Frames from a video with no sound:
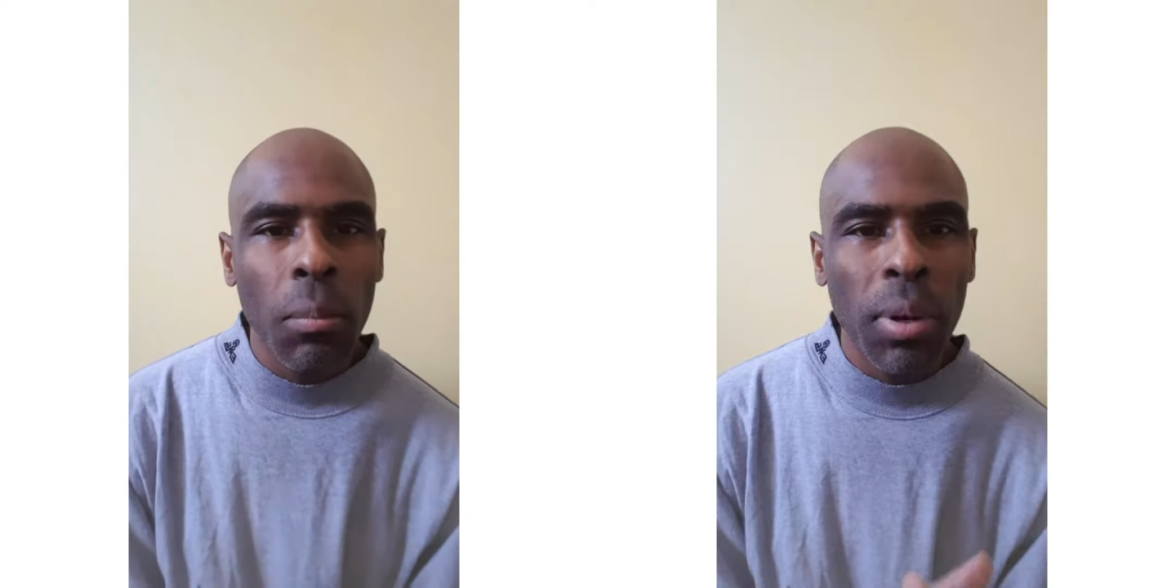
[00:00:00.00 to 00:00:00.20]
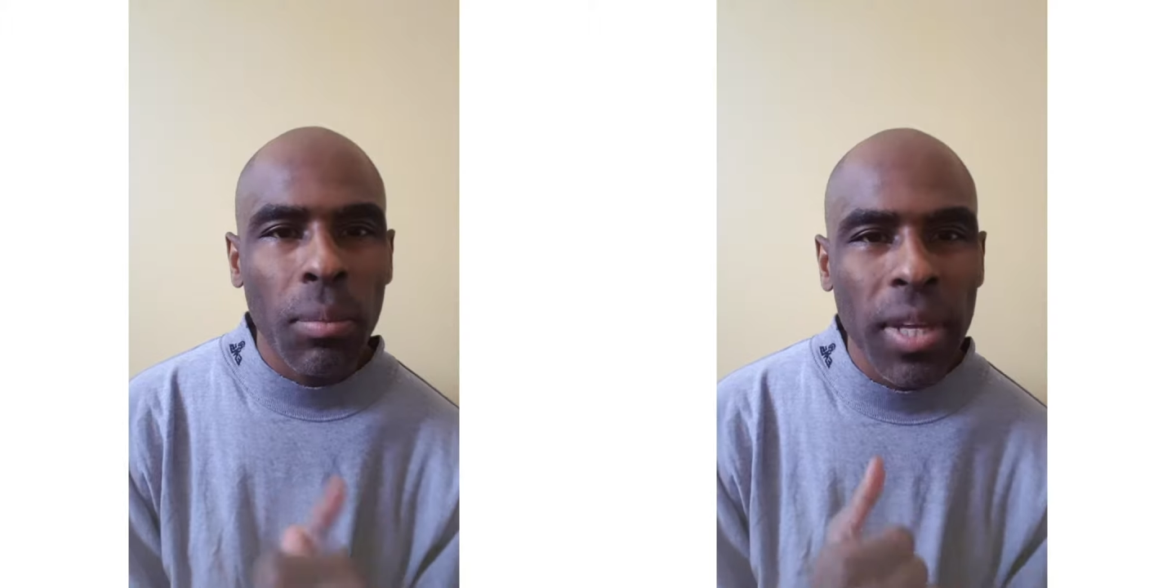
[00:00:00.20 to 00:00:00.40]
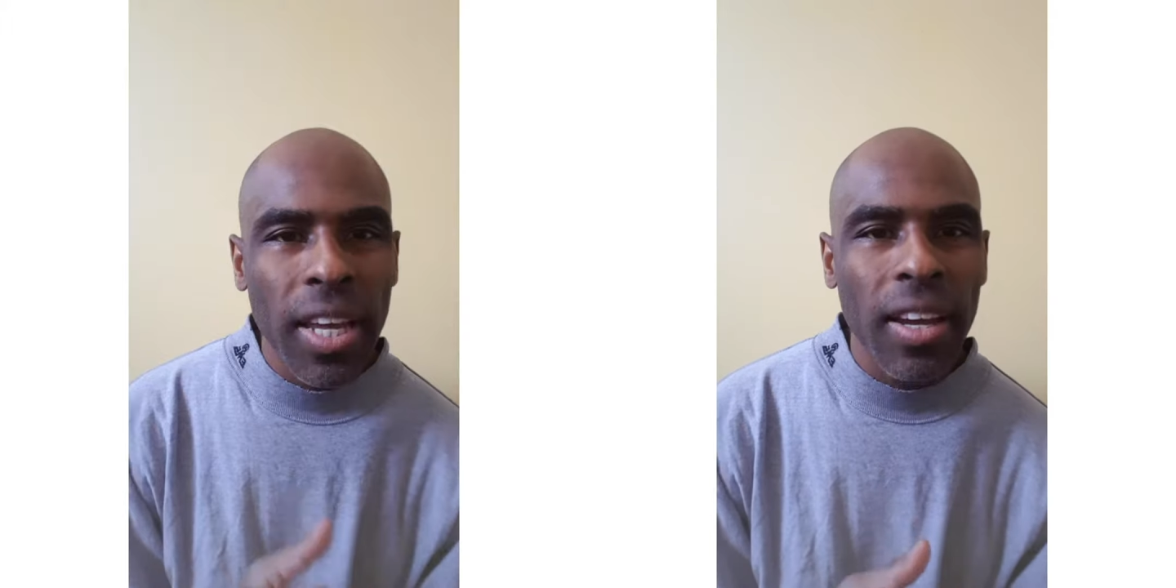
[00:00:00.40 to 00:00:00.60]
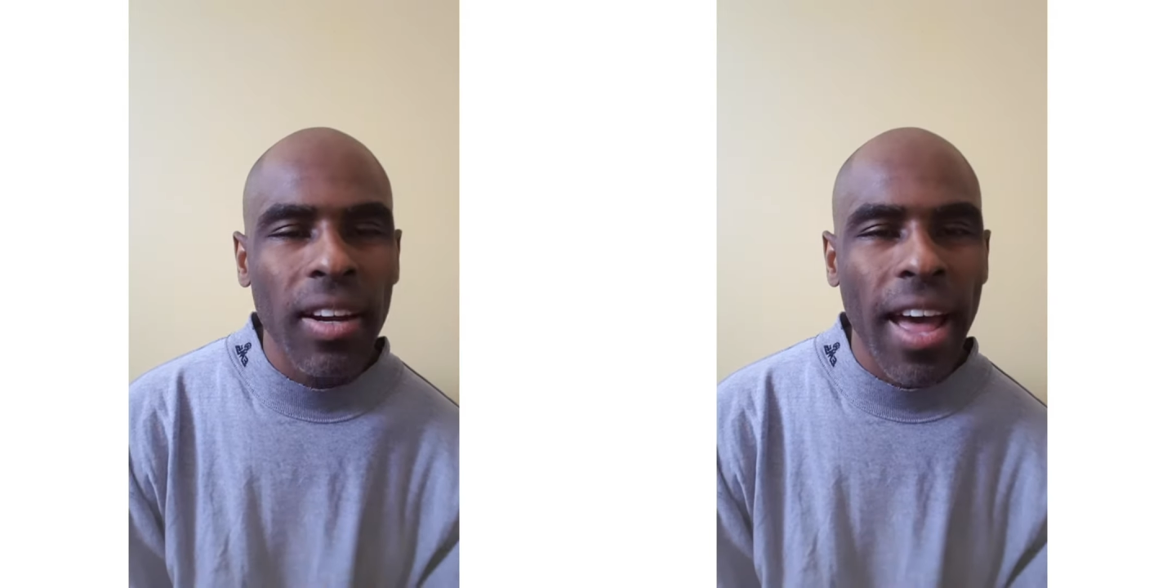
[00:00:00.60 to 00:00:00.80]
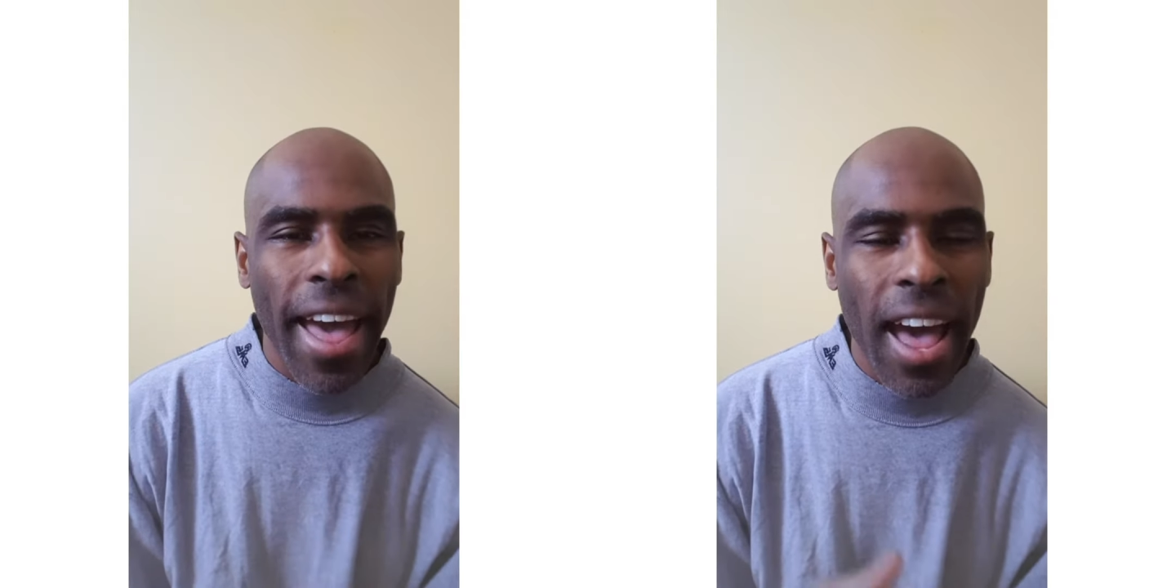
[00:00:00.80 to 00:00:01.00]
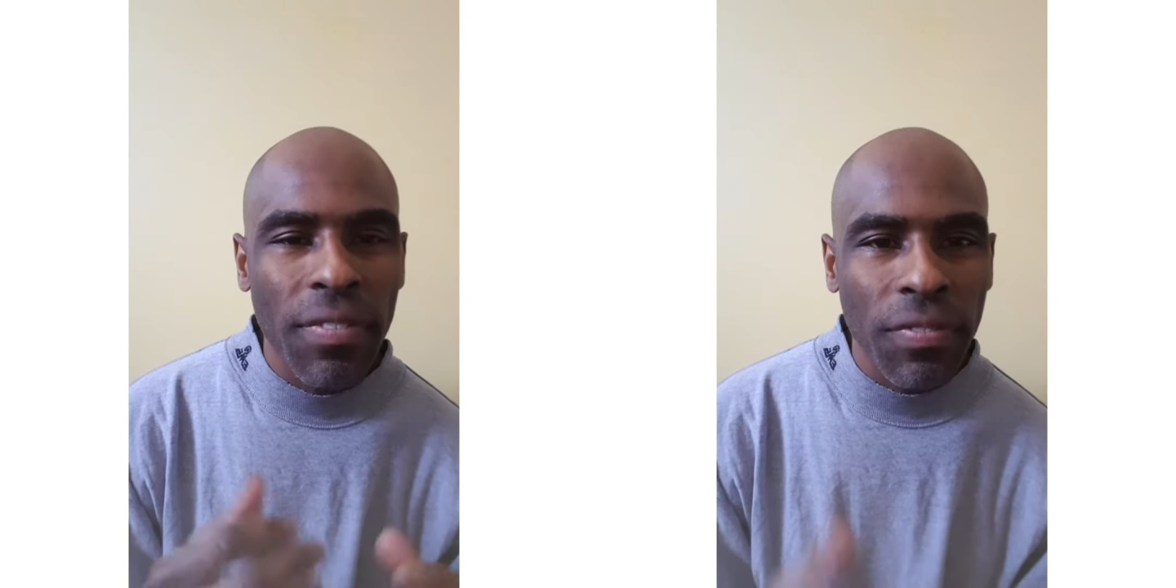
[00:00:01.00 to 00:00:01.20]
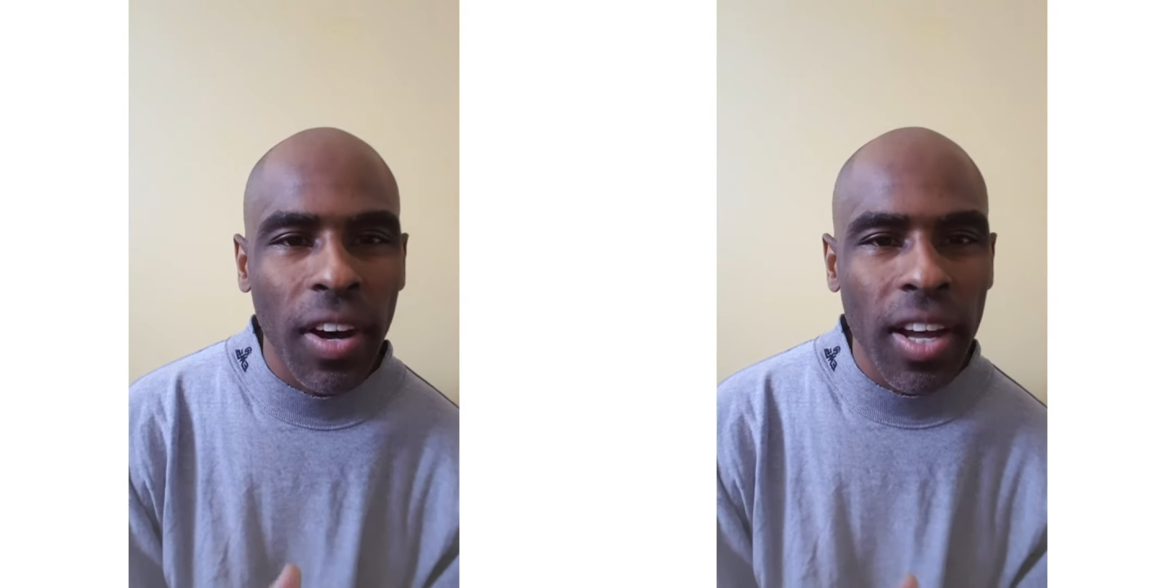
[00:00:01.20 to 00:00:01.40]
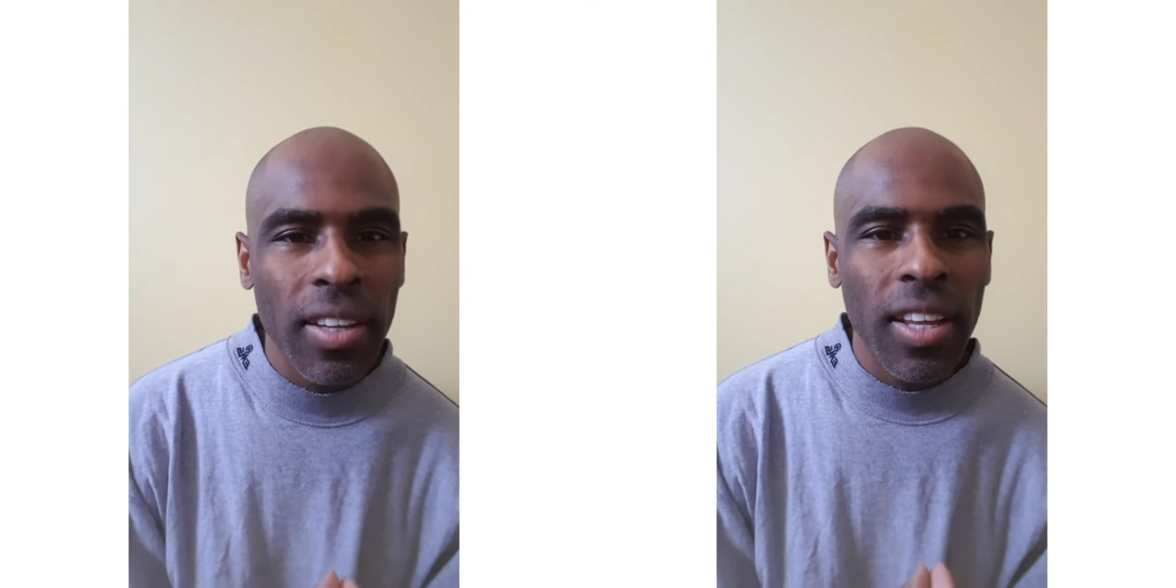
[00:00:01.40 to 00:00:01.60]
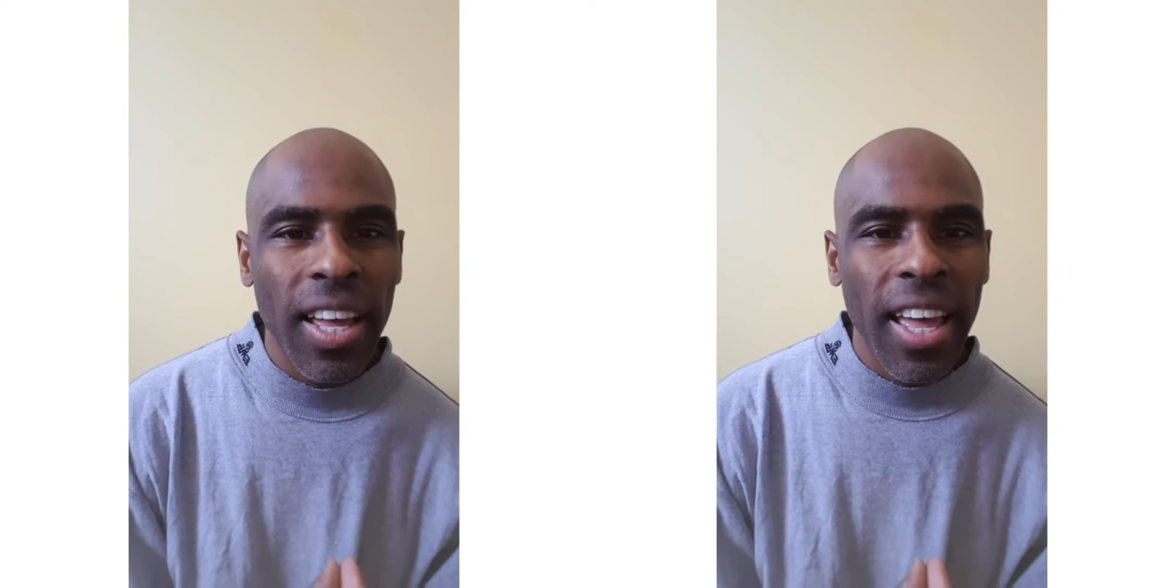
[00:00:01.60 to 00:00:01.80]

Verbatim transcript: But I'm here to have fun